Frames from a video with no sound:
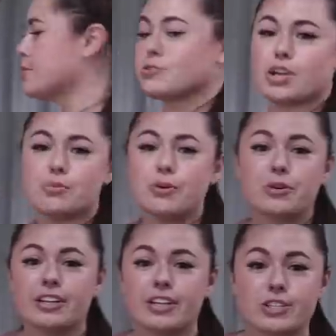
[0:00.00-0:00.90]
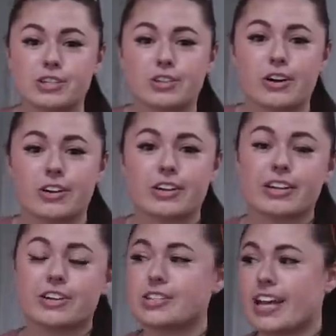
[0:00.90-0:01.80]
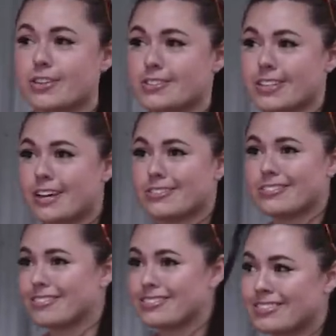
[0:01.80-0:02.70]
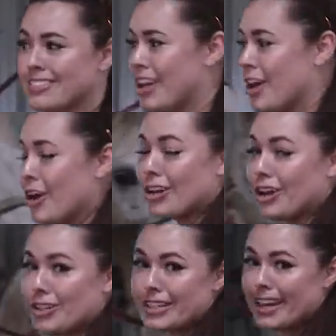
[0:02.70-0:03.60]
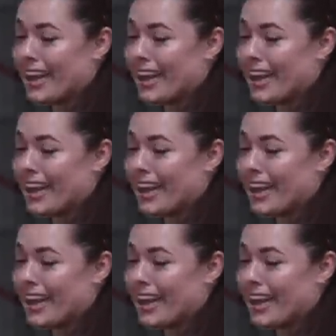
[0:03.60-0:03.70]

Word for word: some shampoo and conditioner on her and get her tangles out and call it a